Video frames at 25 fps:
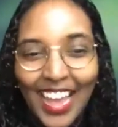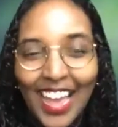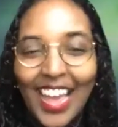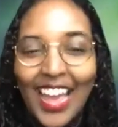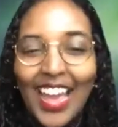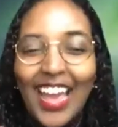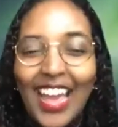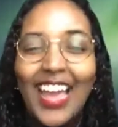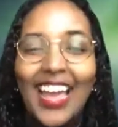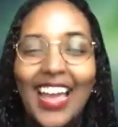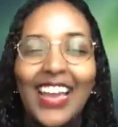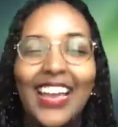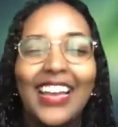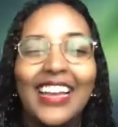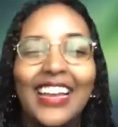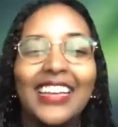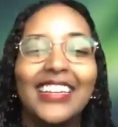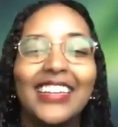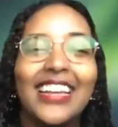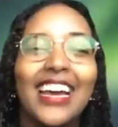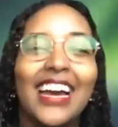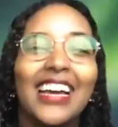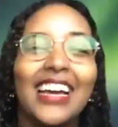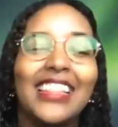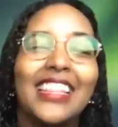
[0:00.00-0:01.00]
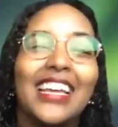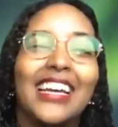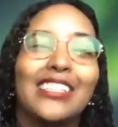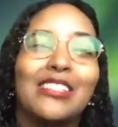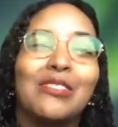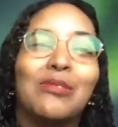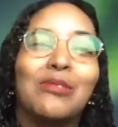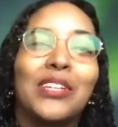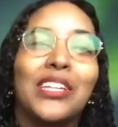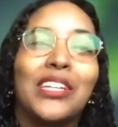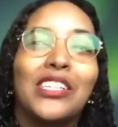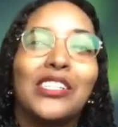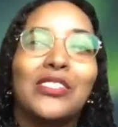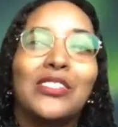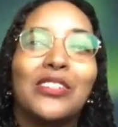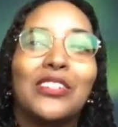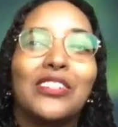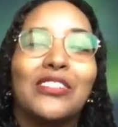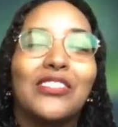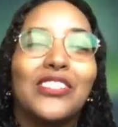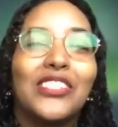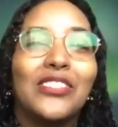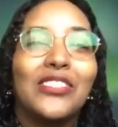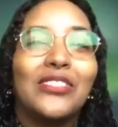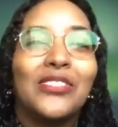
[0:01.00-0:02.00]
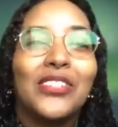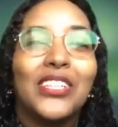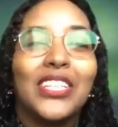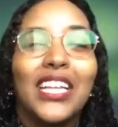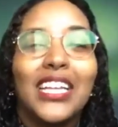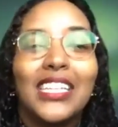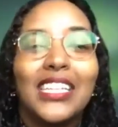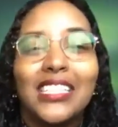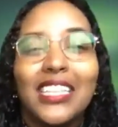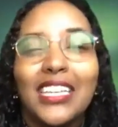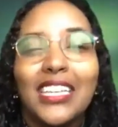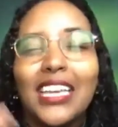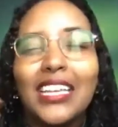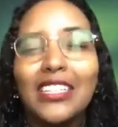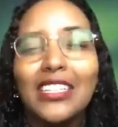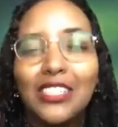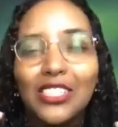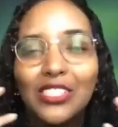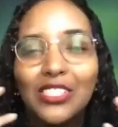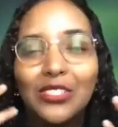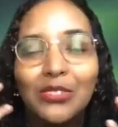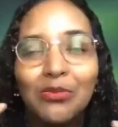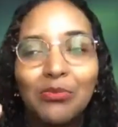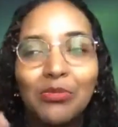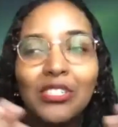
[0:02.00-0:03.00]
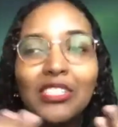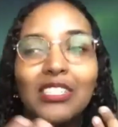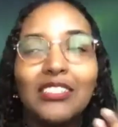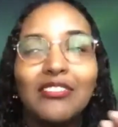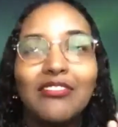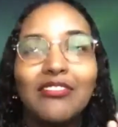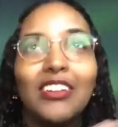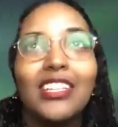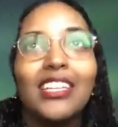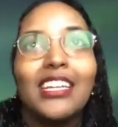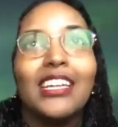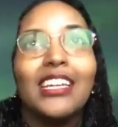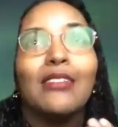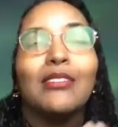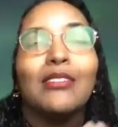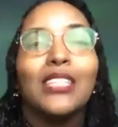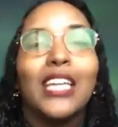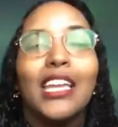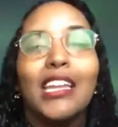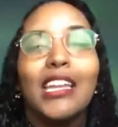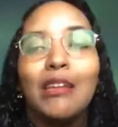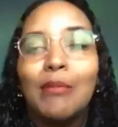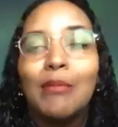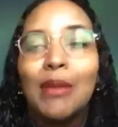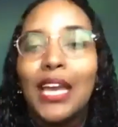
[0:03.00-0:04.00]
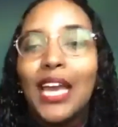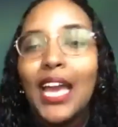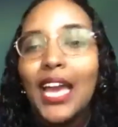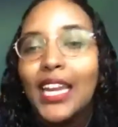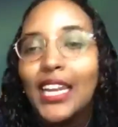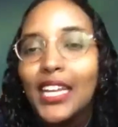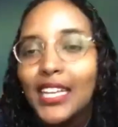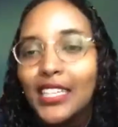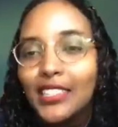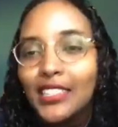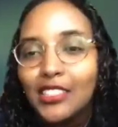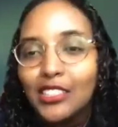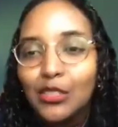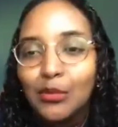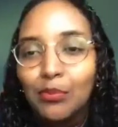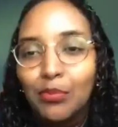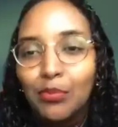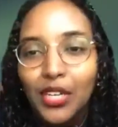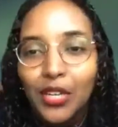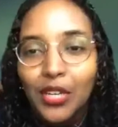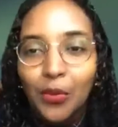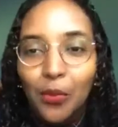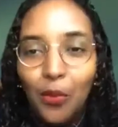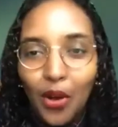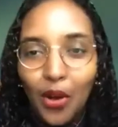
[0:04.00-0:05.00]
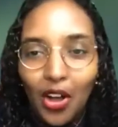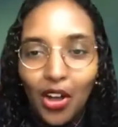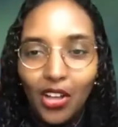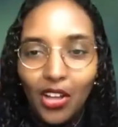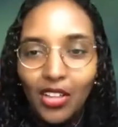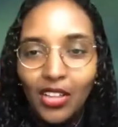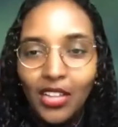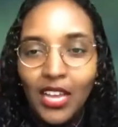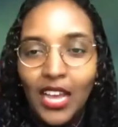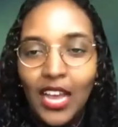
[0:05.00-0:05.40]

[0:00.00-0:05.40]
And that's when I sort of just realized, like, it just really felt like I was hitting my head against a brick wall.